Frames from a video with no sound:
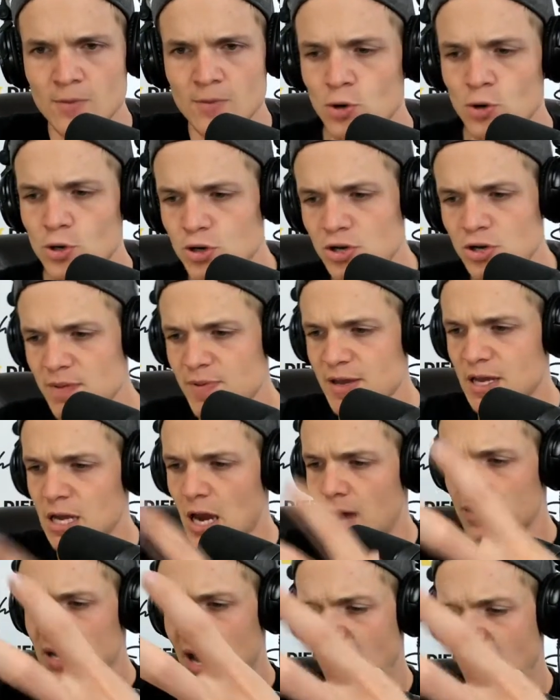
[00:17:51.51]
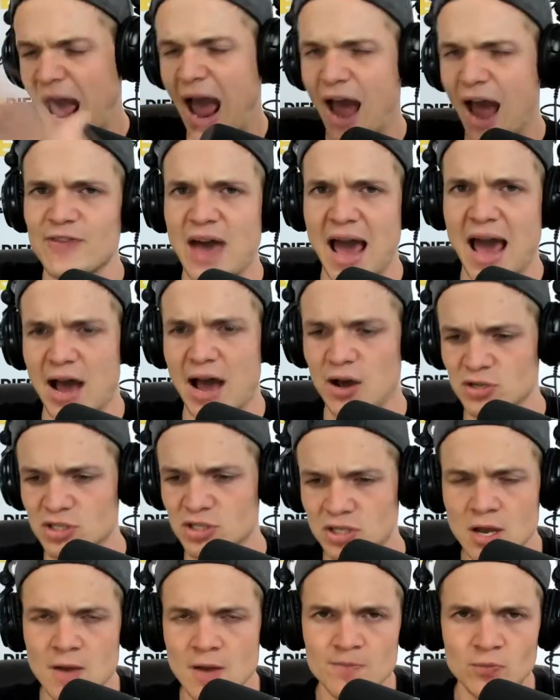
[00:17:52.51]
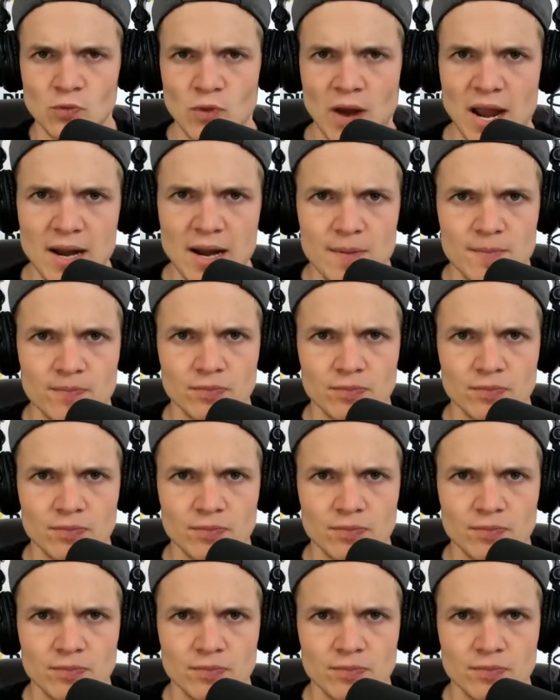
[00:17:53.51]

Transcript: Who do you need to become to have that house, right?